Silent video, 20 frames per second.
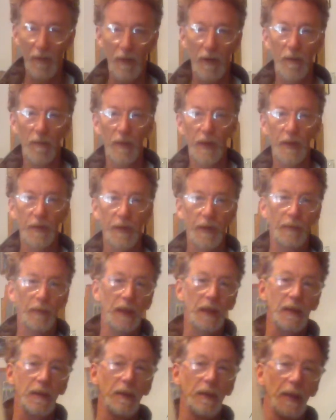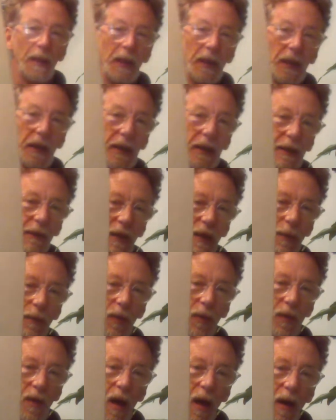know if I'm gonna give it up or
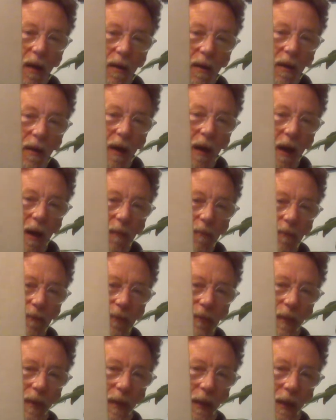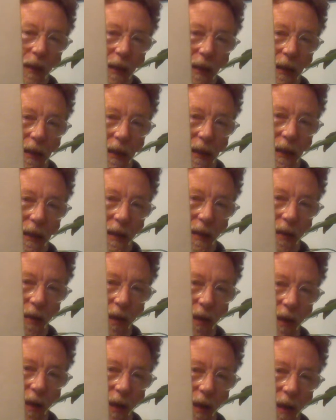not. It is
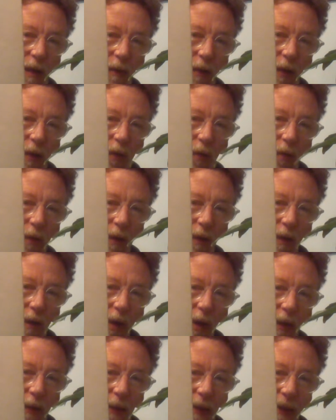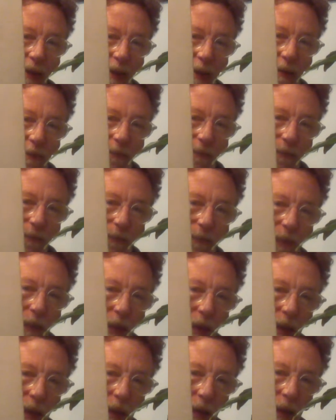crewel on linen.
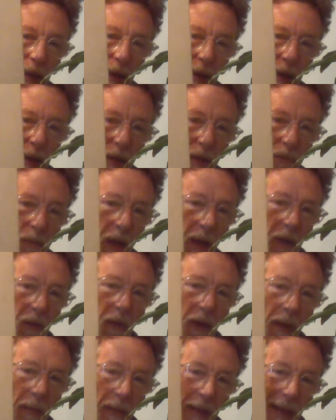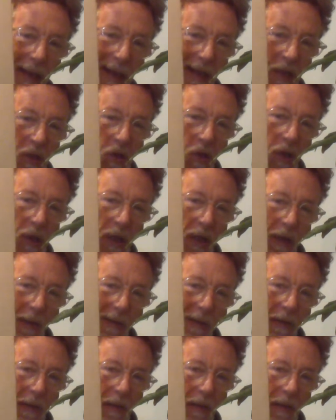It is monogrammed H here,